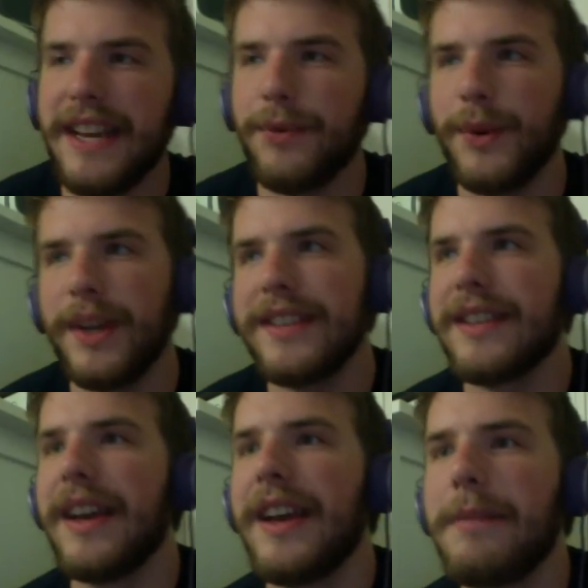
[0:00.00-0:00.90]
risk,
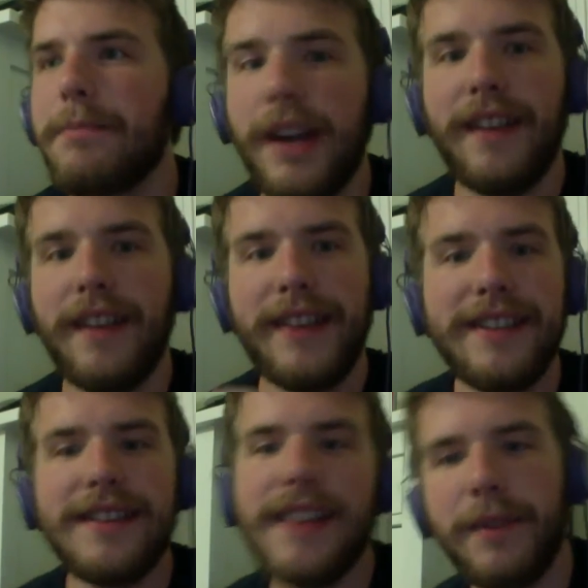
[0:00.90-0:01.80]
but this
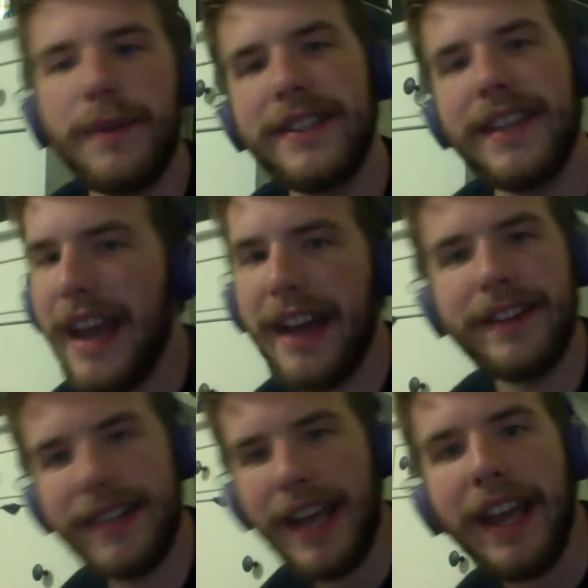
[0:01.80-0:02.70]
is not a risk he had to
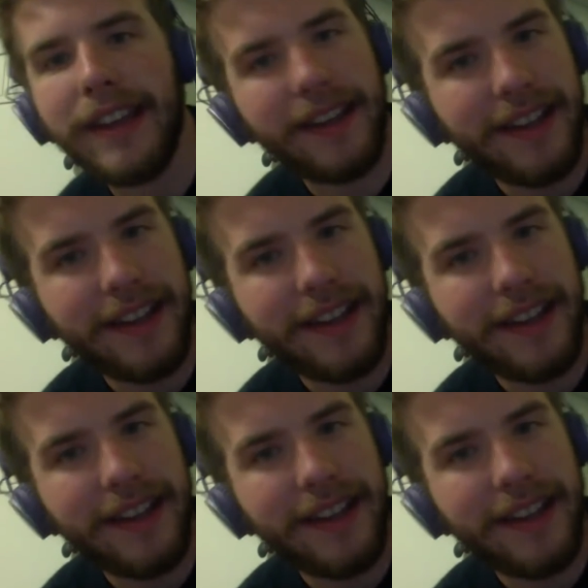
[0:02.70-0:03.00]
take.